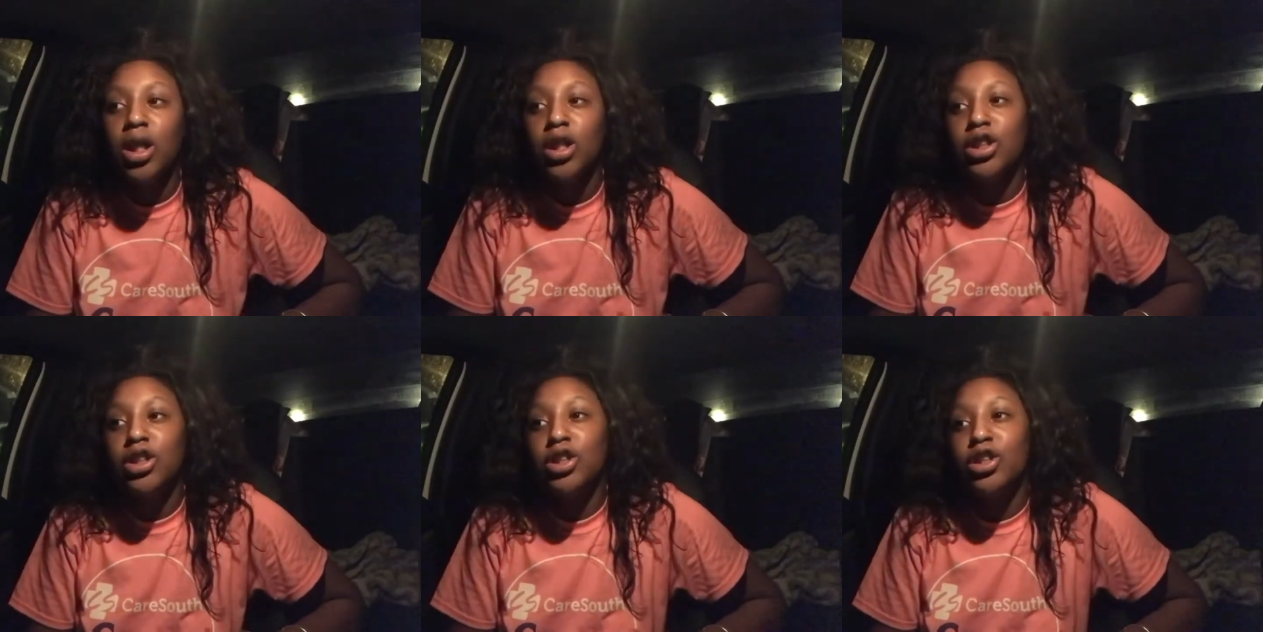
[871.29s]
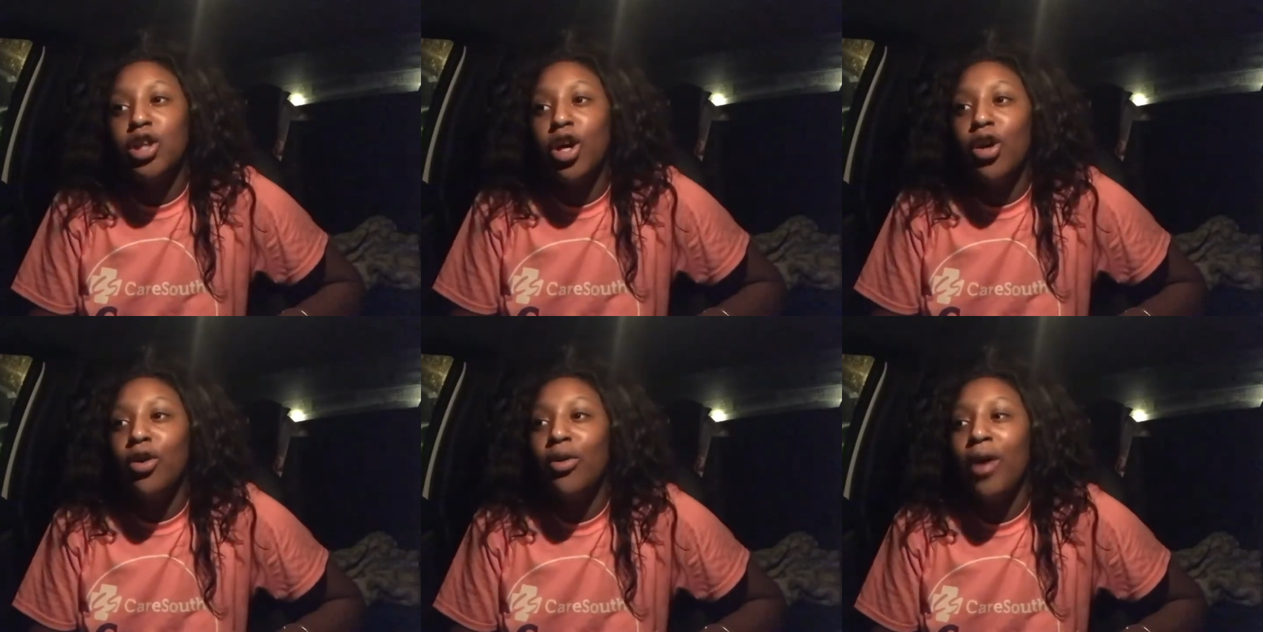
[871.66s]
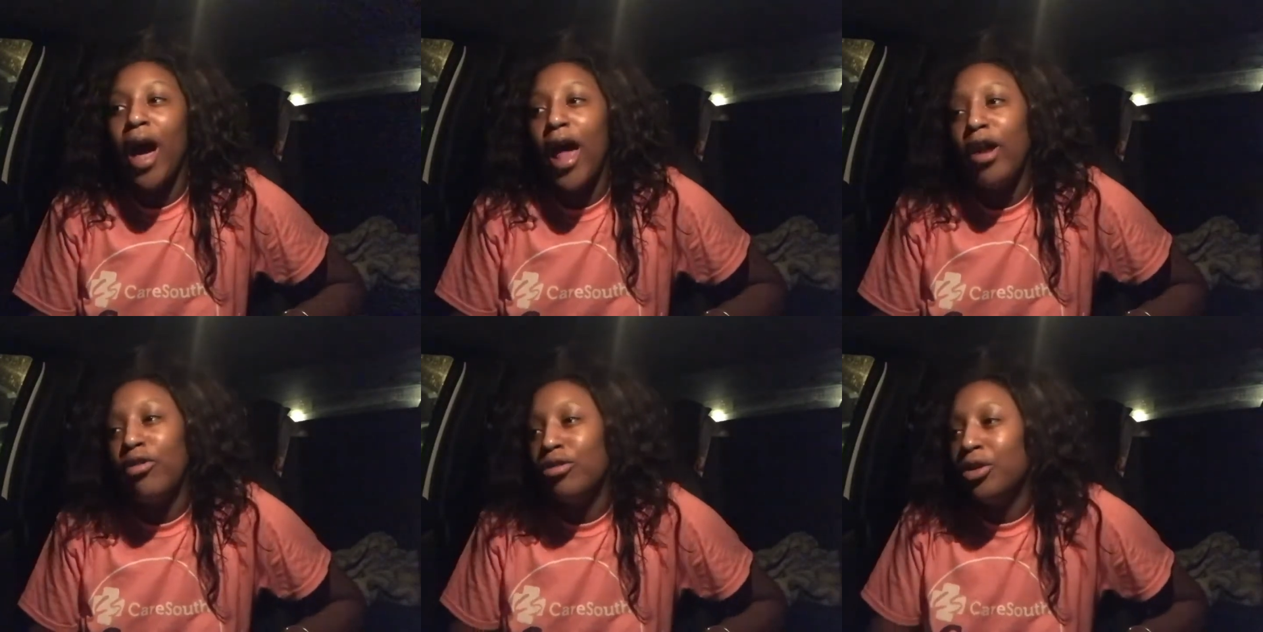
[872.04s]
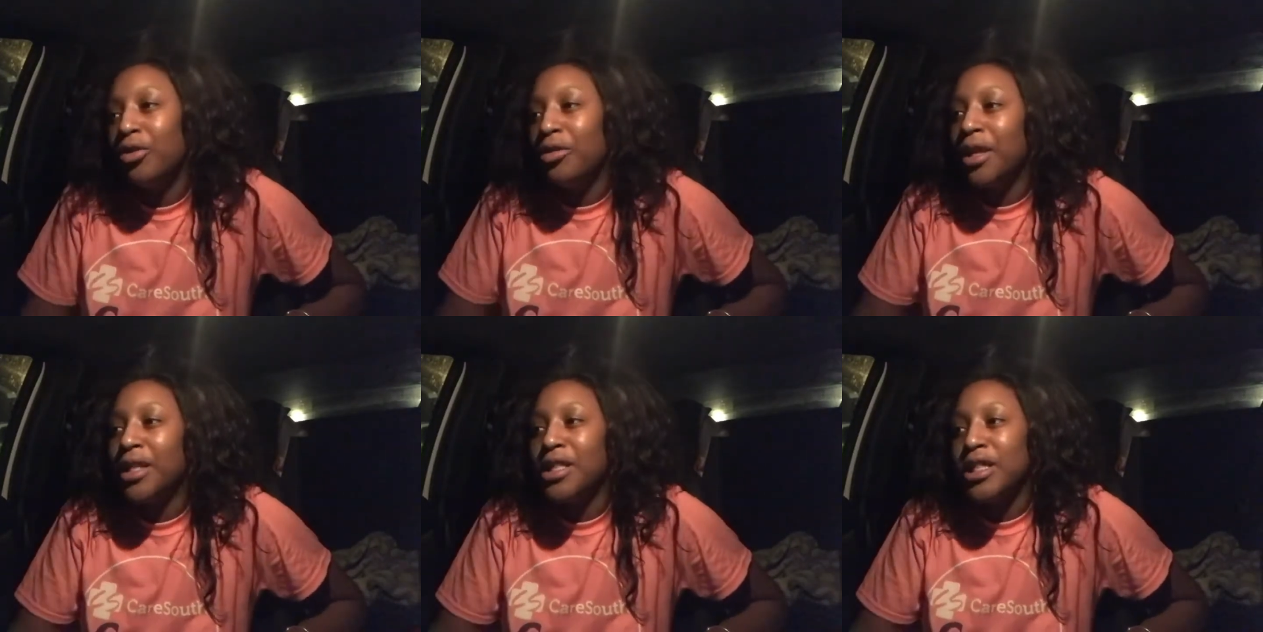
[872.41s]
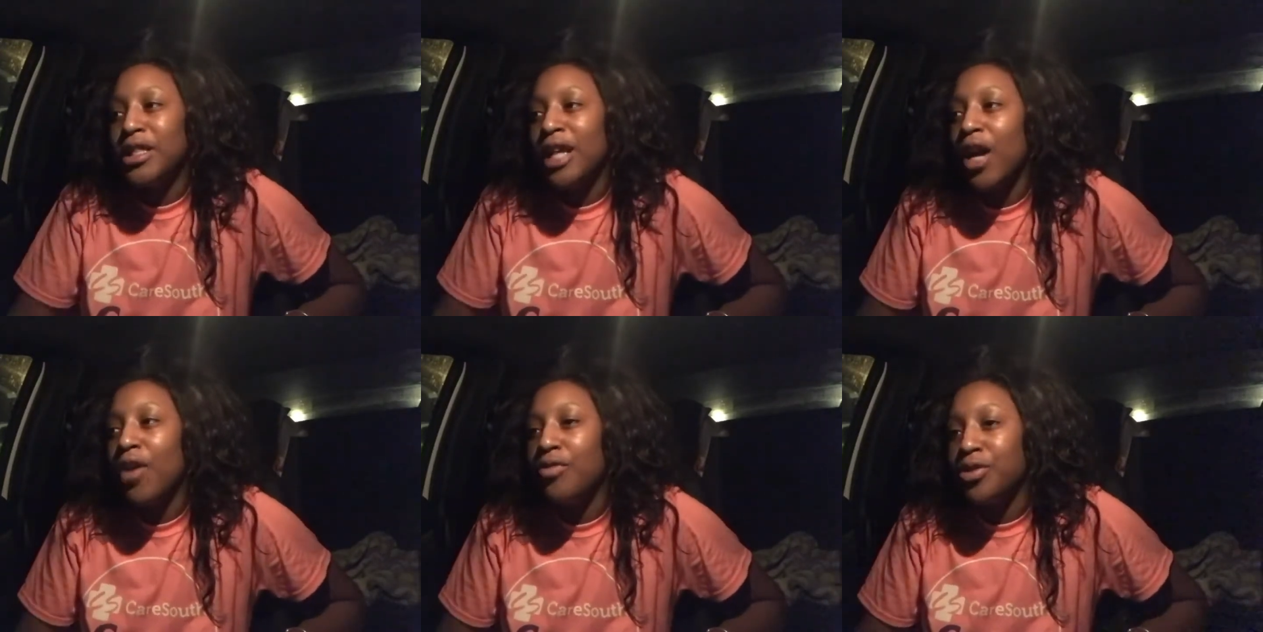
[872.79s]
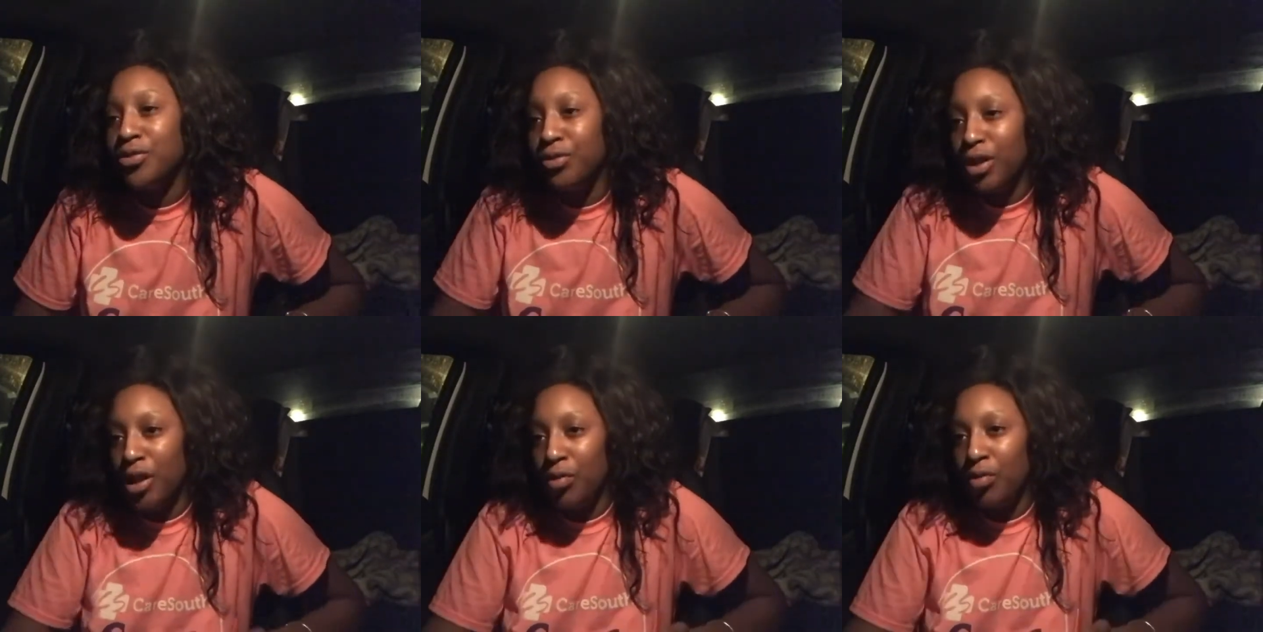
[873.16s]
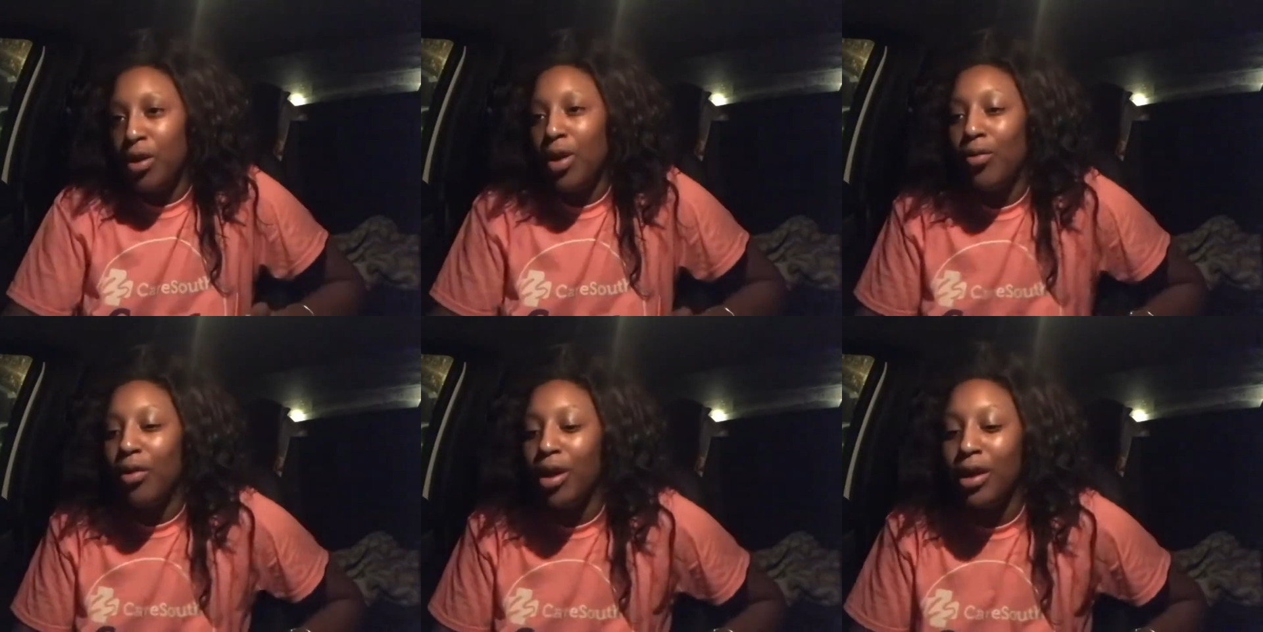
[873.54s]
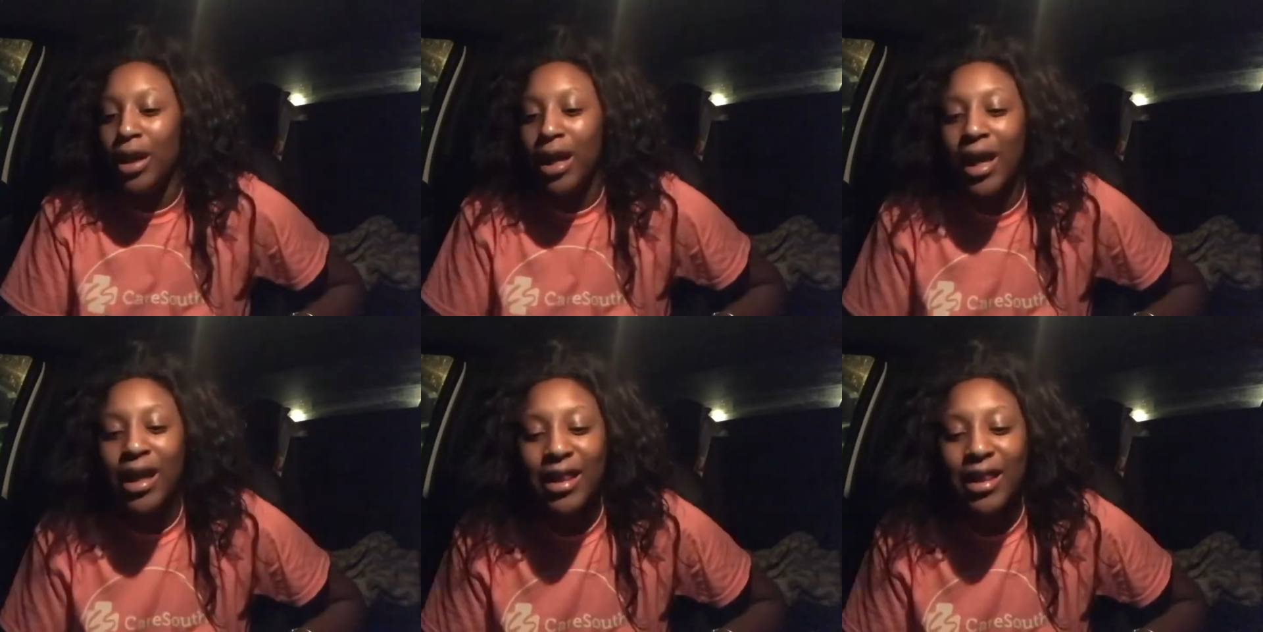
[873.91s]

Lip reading: So I don't know, like, tonight was really, really worth it.